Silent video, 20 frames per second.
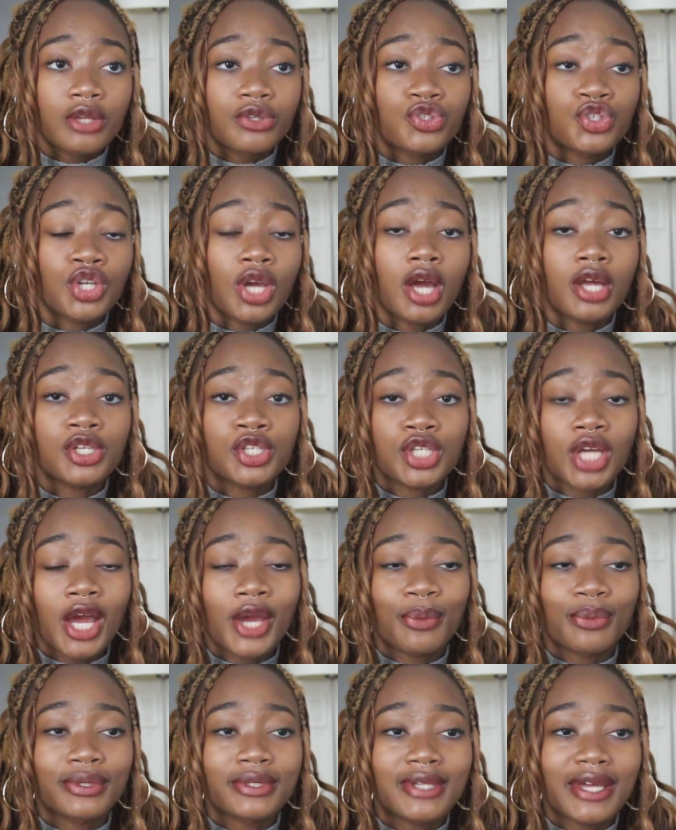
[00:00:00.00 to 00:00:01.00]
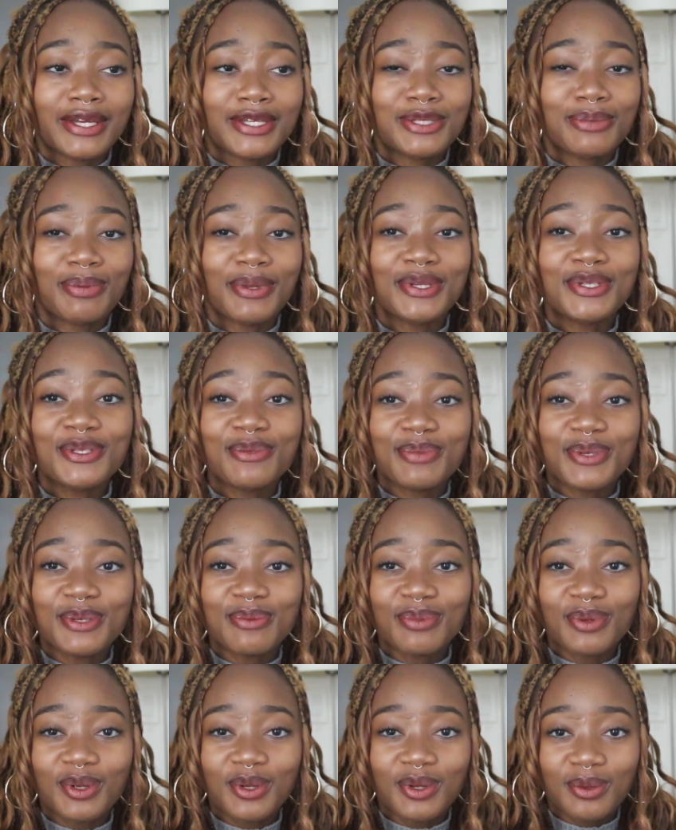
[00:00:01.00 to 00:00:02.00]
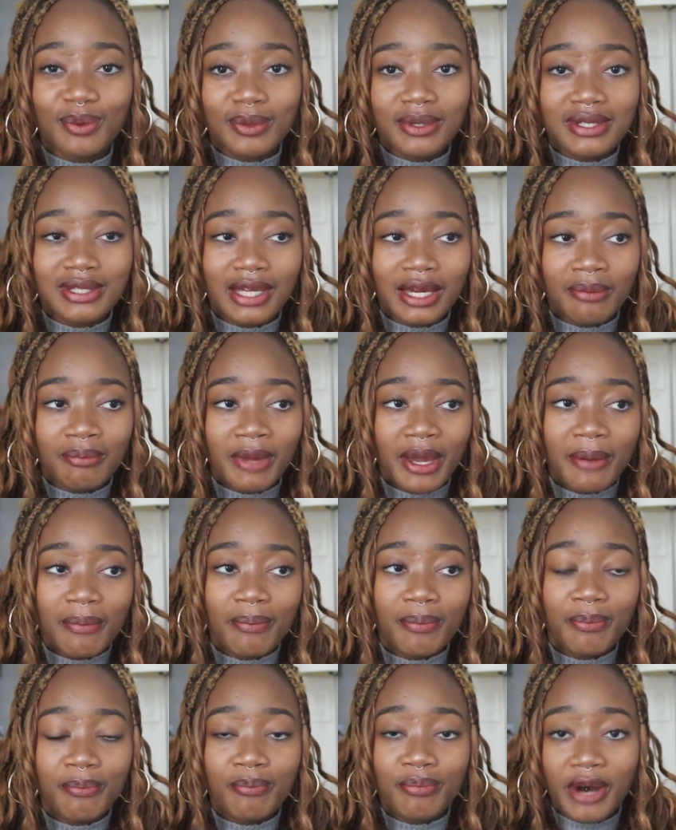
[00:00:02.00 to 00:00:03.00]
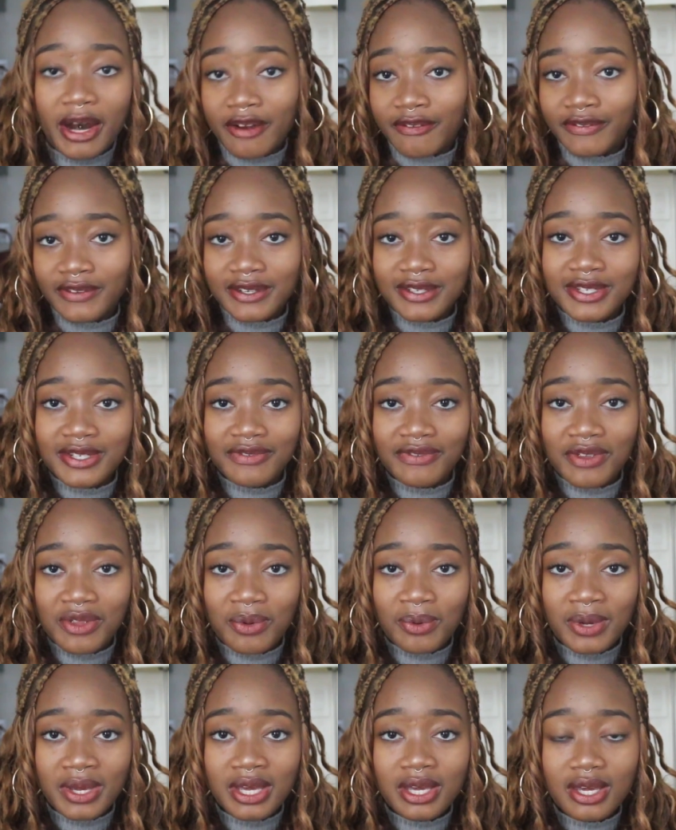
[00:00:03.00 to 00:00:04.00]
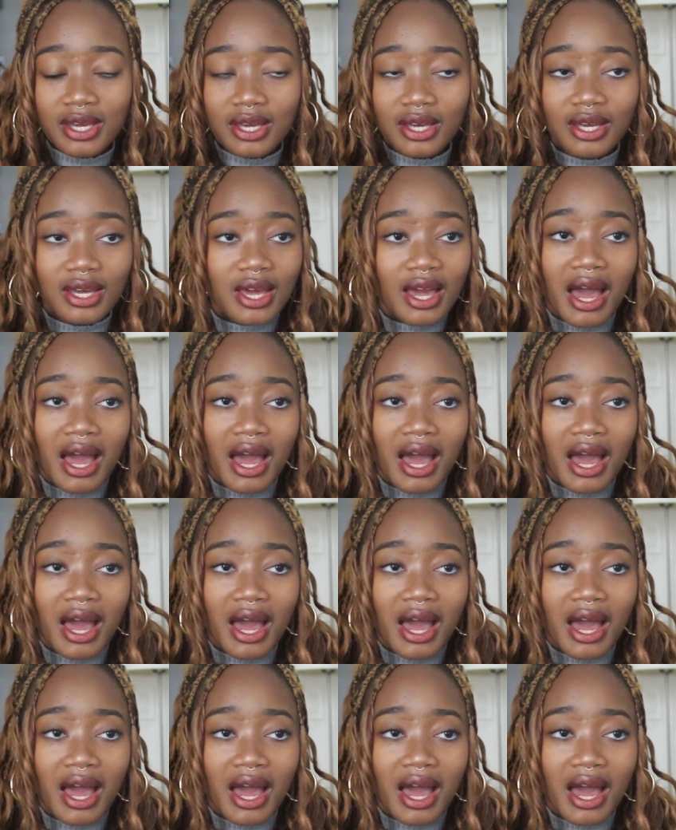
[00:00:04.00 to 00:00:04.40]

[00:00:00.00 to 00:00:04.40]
church, I would explain to people, was like my breakfast for the week.